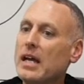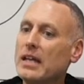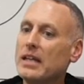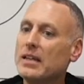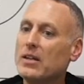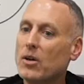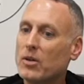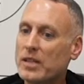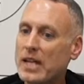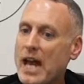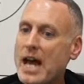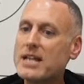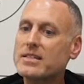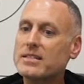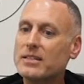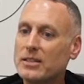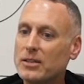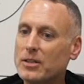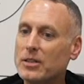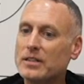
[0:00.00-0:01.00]
You know,
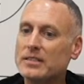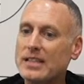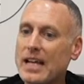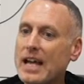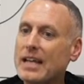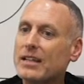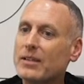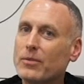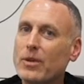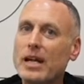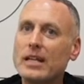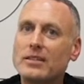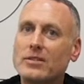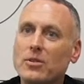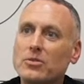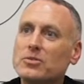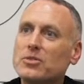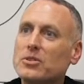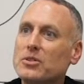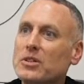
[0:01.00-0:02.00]
Cassidy, you're exactly right.
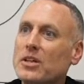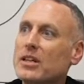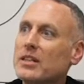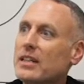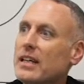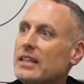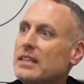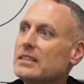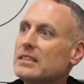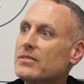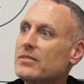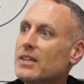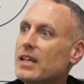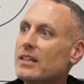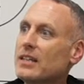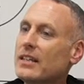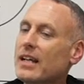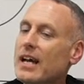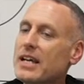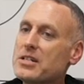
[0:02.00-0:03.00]
Those two young ladies have done
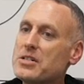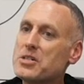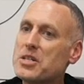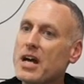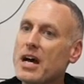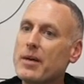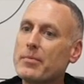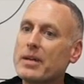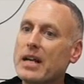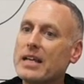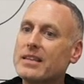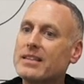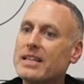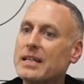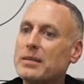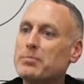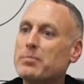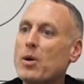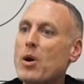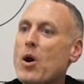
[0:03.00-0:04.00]
a nice job, and I
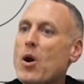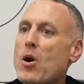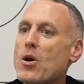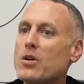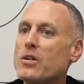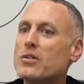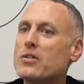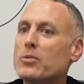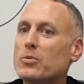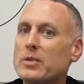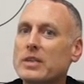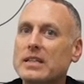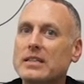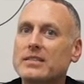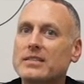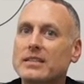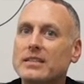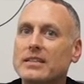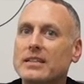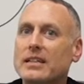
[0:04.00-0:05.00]
think part of the
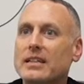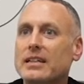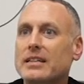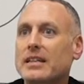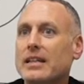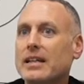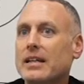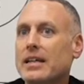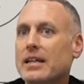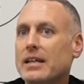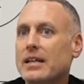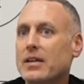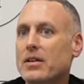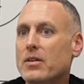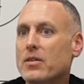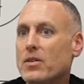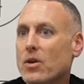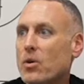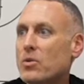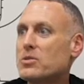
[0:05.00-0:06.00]
reason that
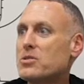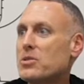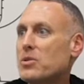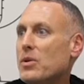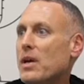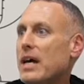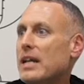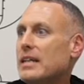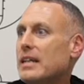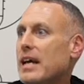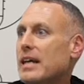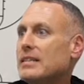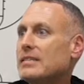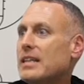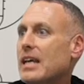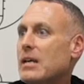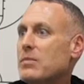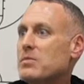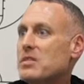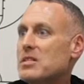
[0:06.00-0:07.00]
those two had nice
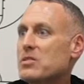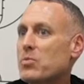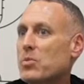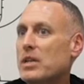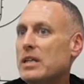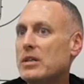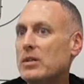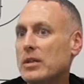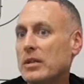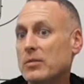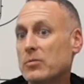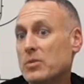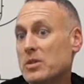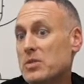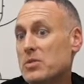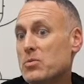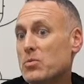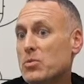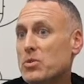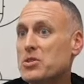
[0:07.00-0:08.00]
games this weekend
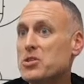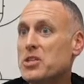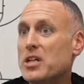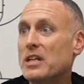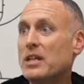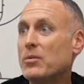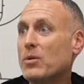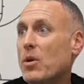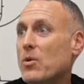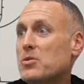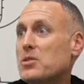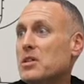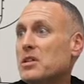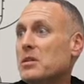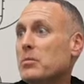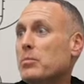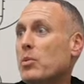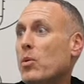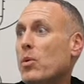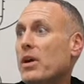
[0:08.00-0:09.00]
was Jenny Roach at the
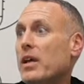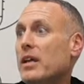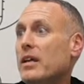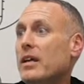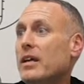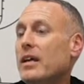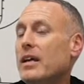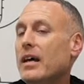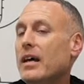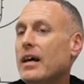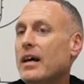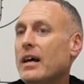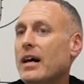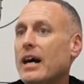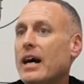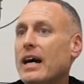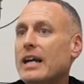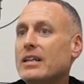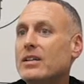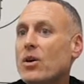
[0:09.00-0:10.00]
point.
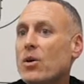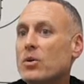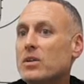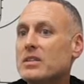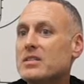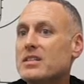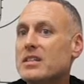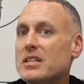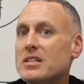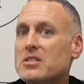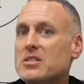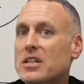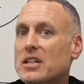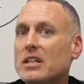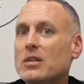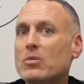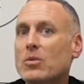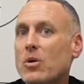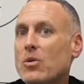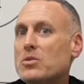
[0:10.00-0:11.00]
I noticed that
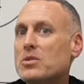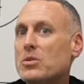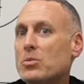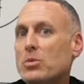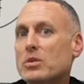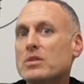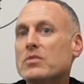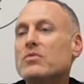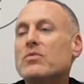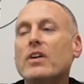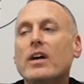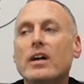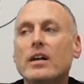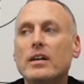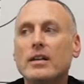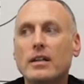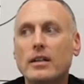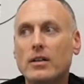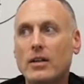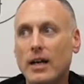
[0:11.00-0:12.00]
Jenny Roach was
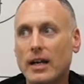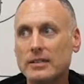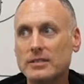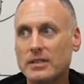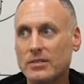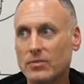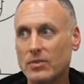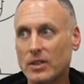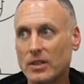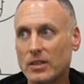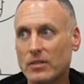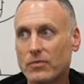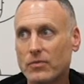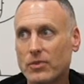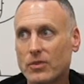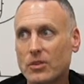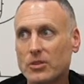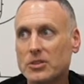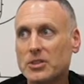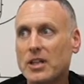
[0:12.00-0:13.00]
very aggressive looking for
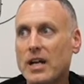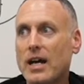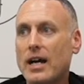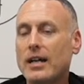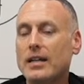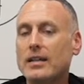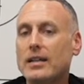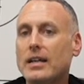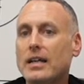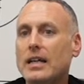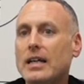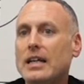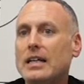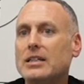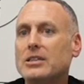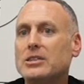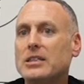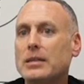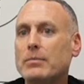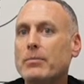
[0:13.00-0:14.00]
her shot.
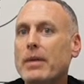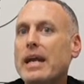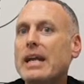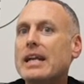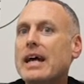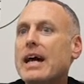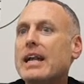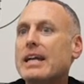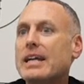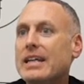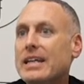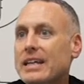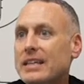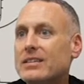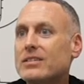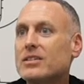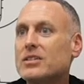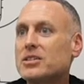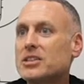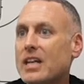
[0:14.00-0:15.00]
She may not have
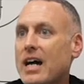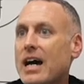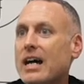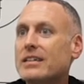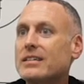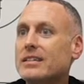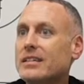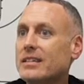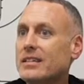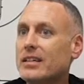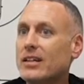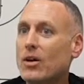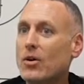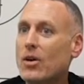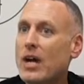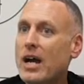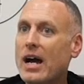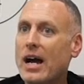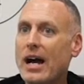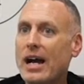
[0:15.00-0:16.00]
hit the shot that, you know,
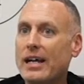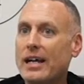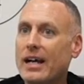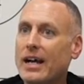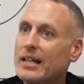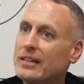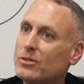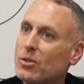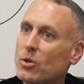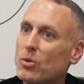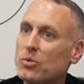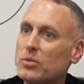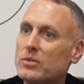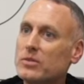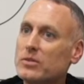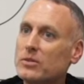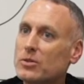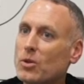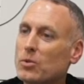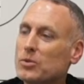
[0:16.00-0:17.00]
I told
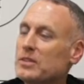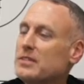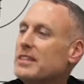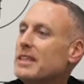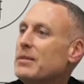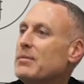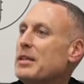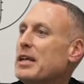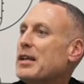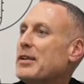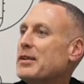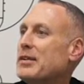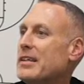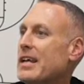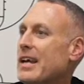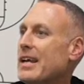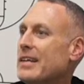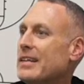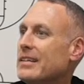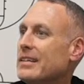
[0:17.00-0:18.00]
the team the other
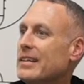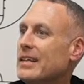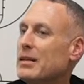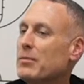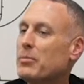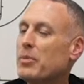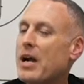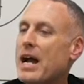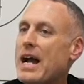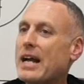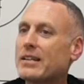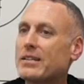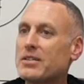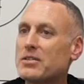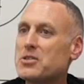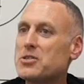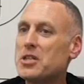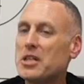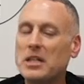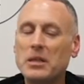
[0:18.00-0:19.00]
day in
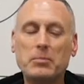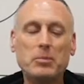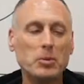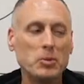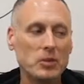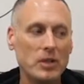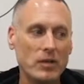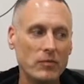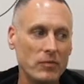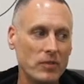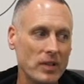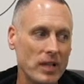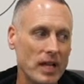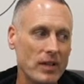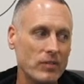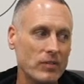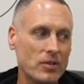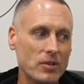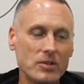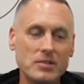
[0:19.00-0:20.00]
practice, Jenny pulled up for
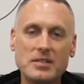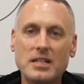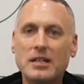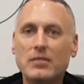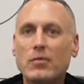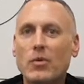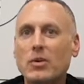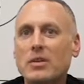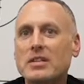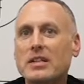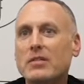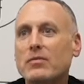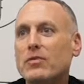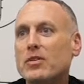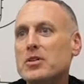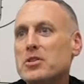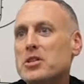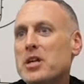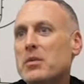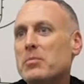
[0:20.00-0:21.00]
that 13,
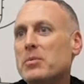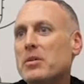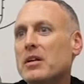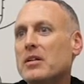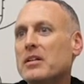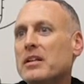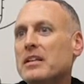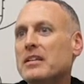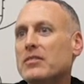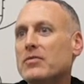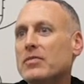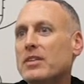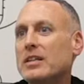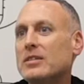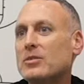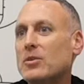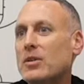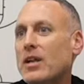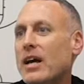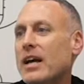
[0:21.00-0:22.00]
14-foot jumper underneath the free
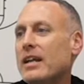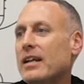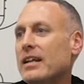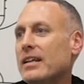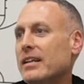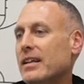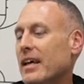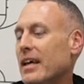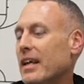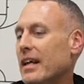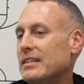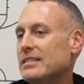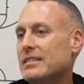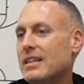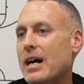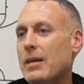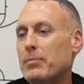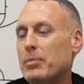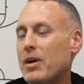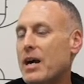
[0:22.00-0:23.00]
throw line, and I
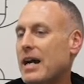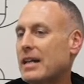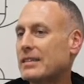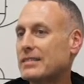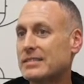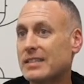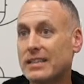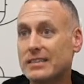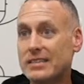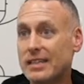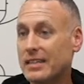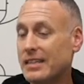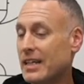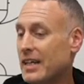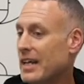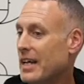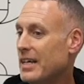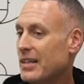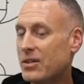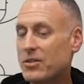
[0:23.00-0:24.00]
stopped practice. I said,
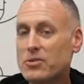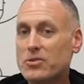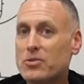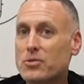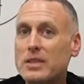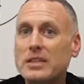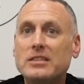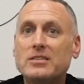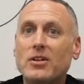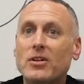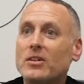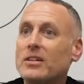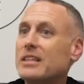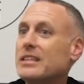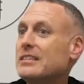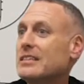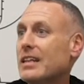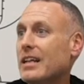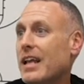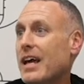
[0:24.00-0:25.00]
there's 3
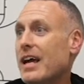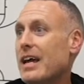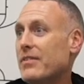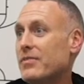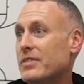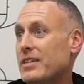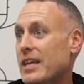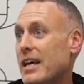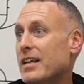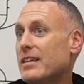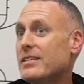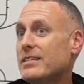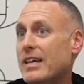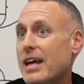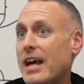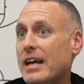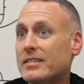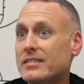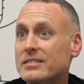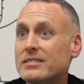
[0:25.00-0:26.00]
certainties in life, death,
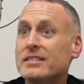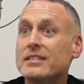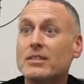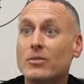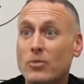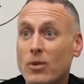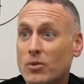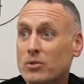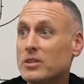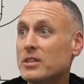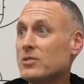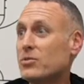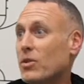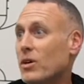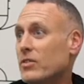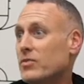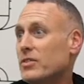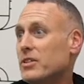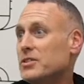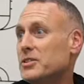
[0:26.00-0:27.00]
taxes, and the Roach
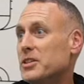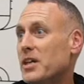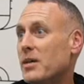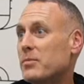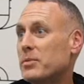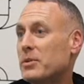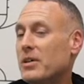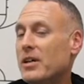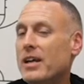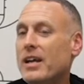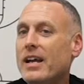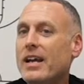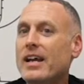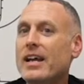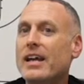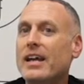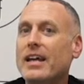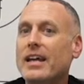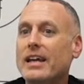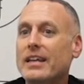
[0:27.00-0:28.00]
12-foot jumper.
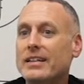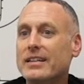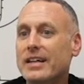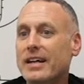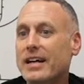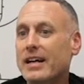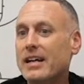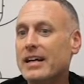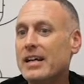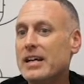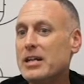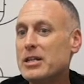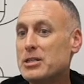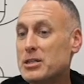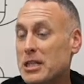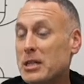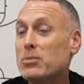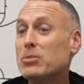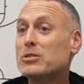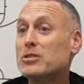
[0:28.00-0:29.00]
And
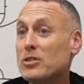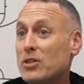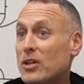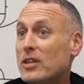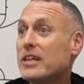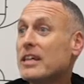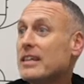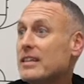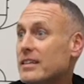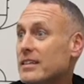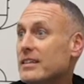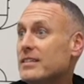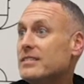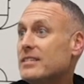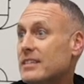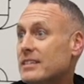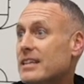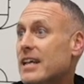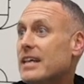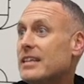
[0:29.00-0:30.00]
she was looking
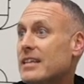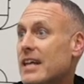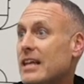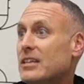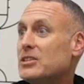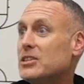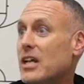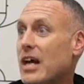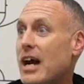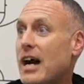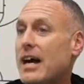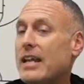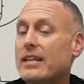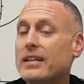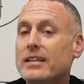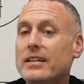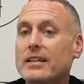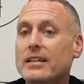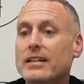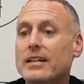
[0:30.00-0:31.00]
to take that
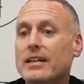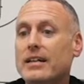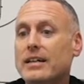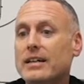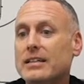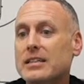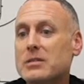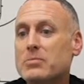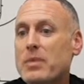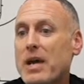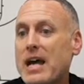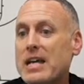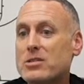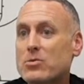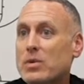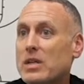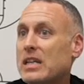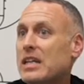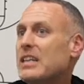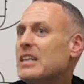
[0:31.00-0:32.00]
shot this past
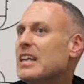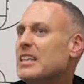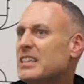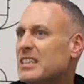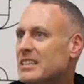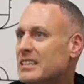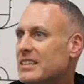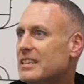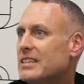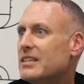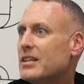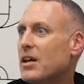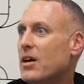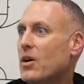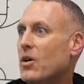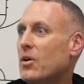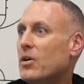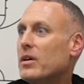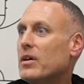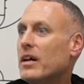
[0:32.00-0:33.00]
weekend. They just didn't
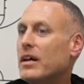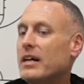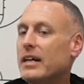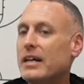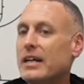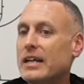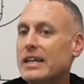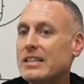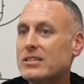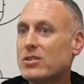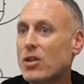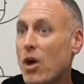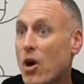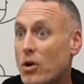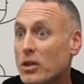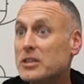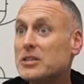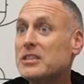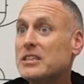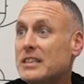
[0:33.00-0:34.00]
go. As
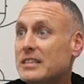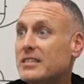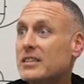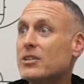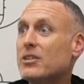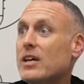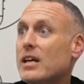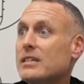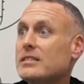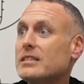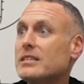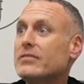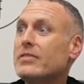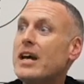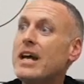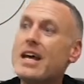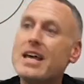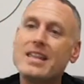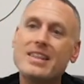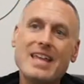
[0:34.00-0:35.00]
long as she's aggressive,
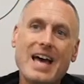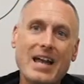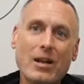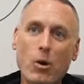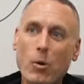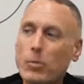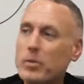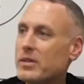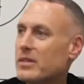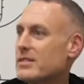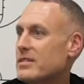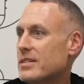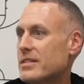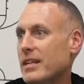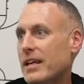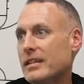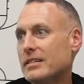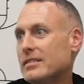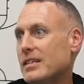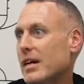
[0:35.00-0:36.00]
that opens
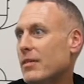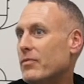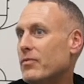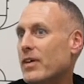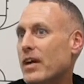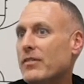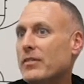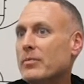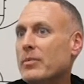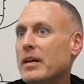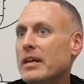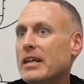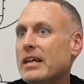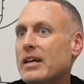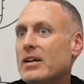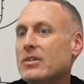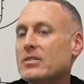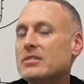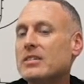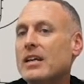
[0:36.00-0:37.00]
things up for everybody
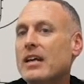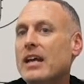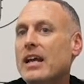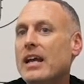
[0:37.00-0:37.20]
else.